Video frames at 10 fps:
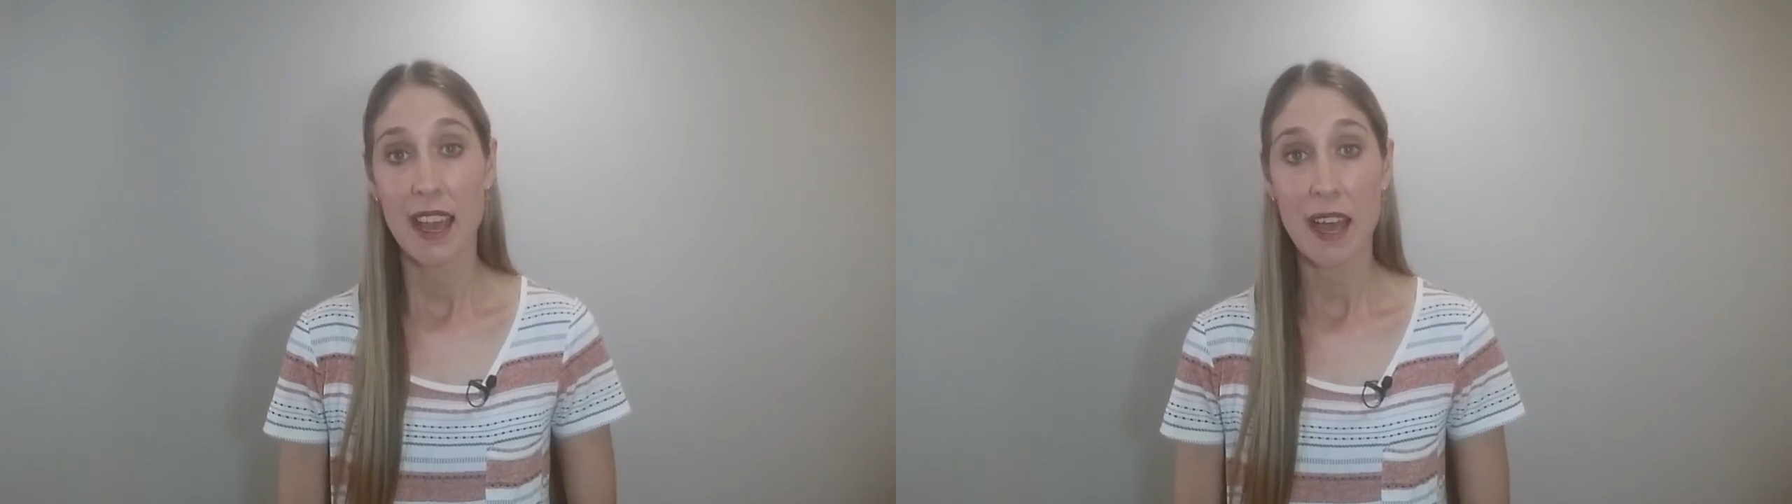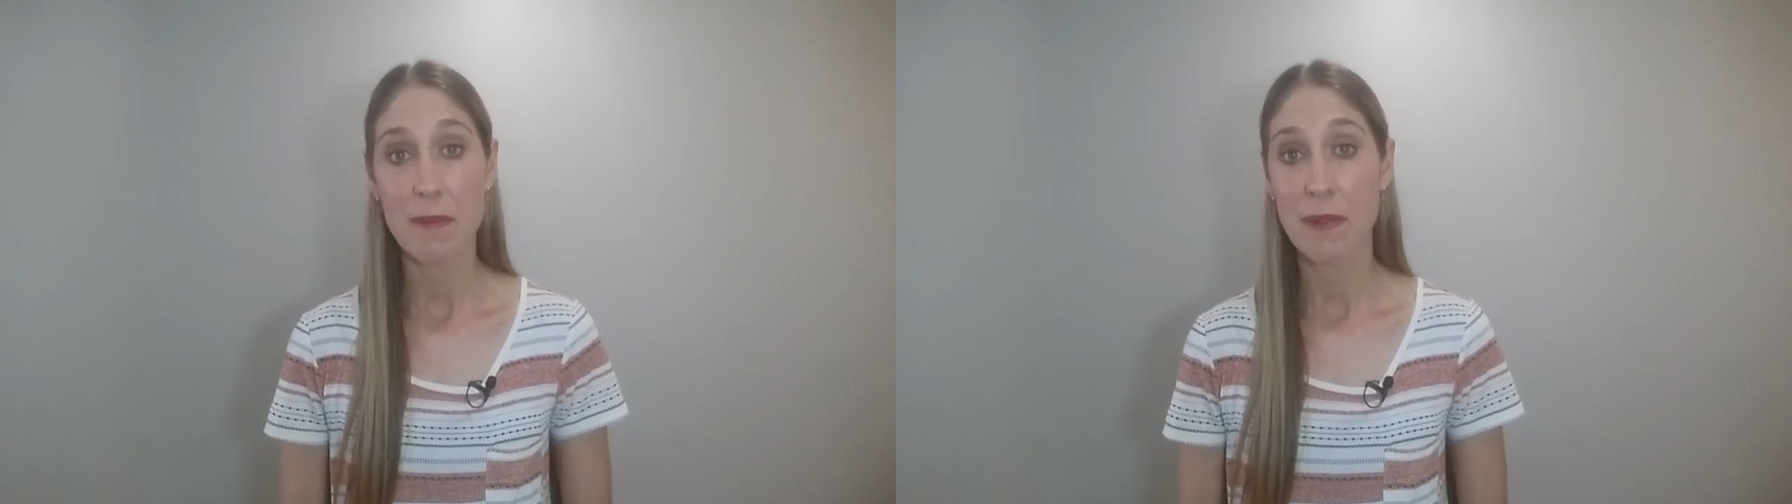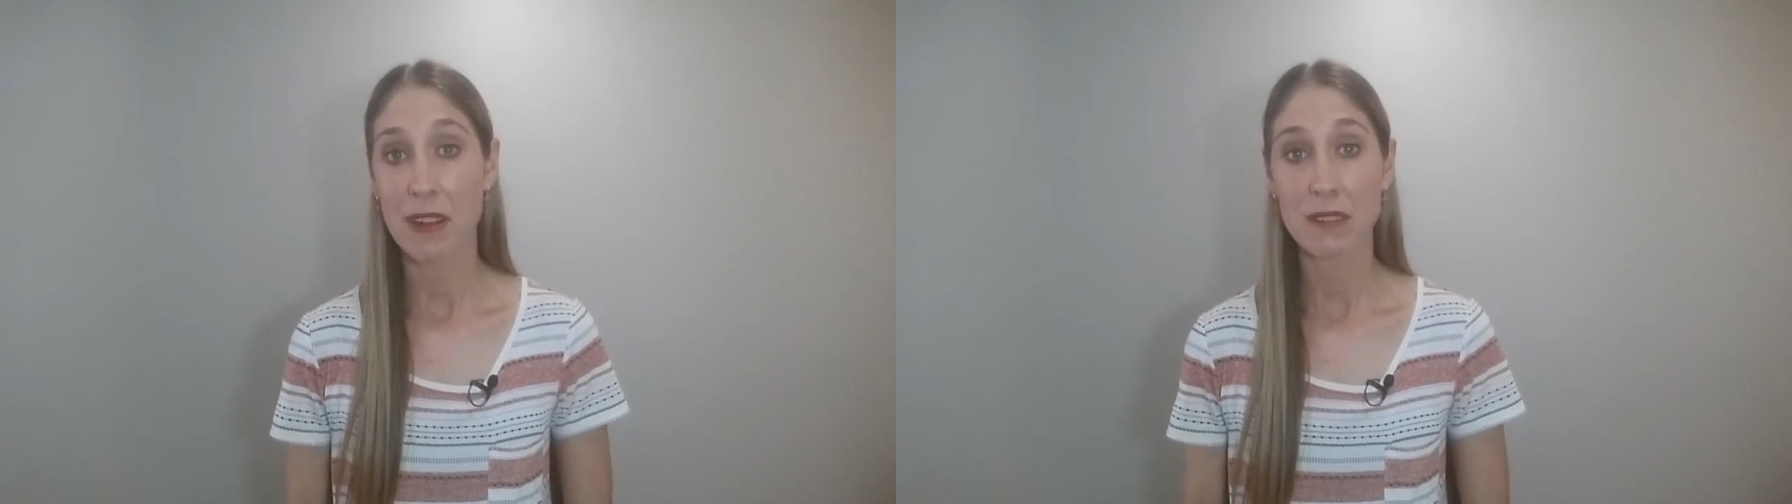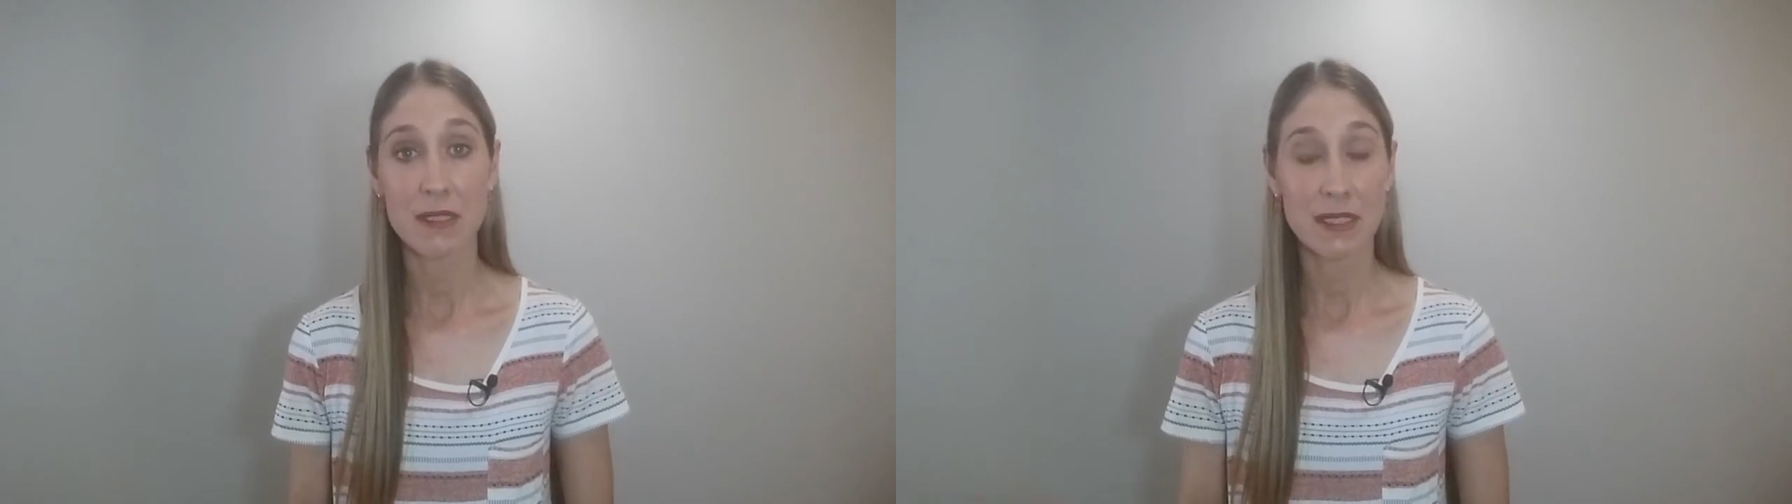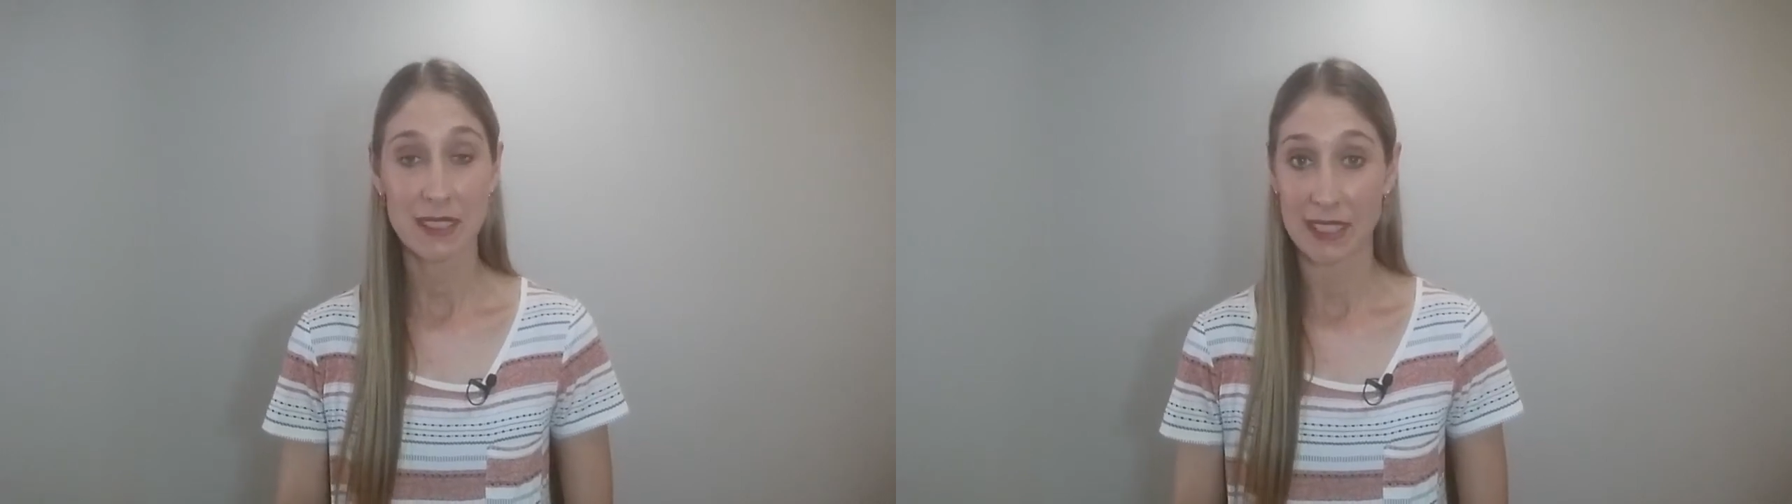
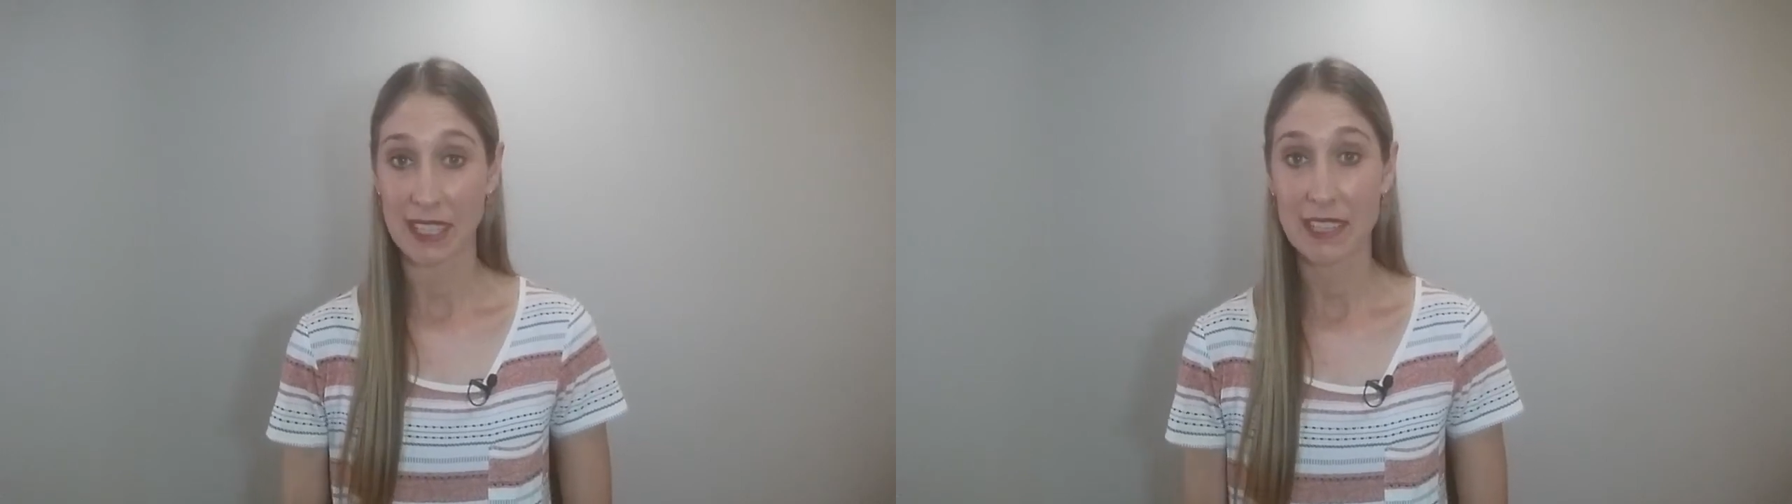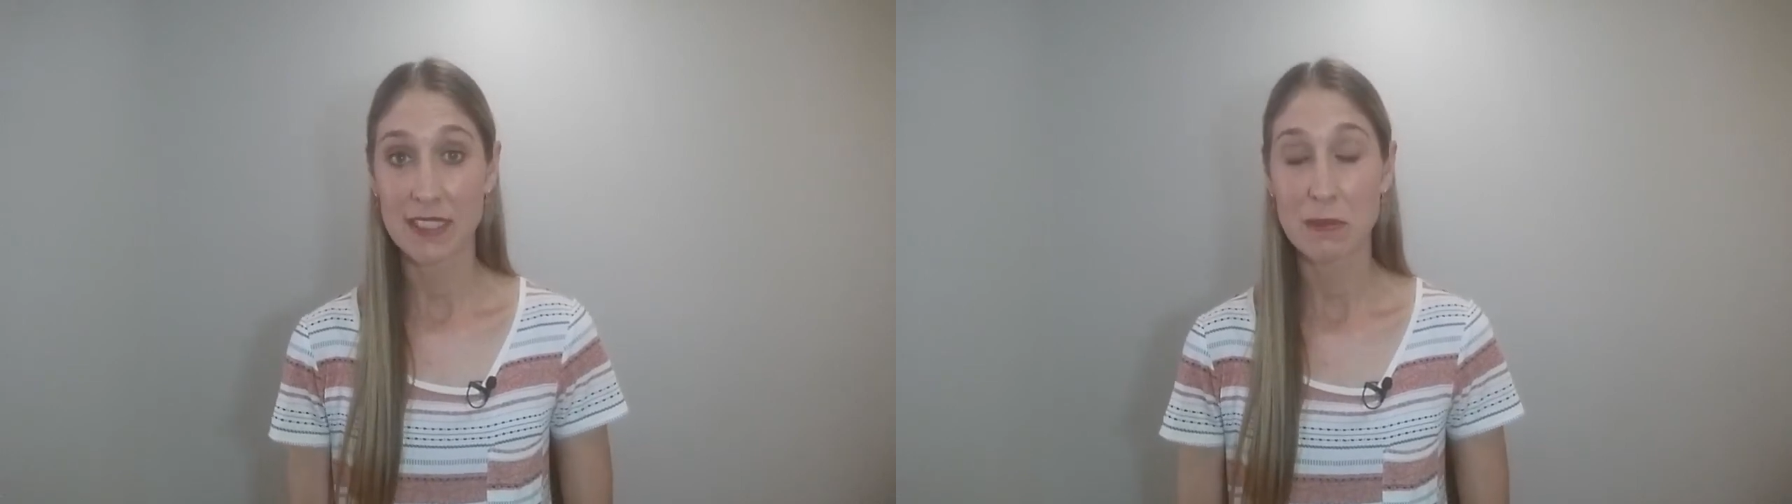I'll leave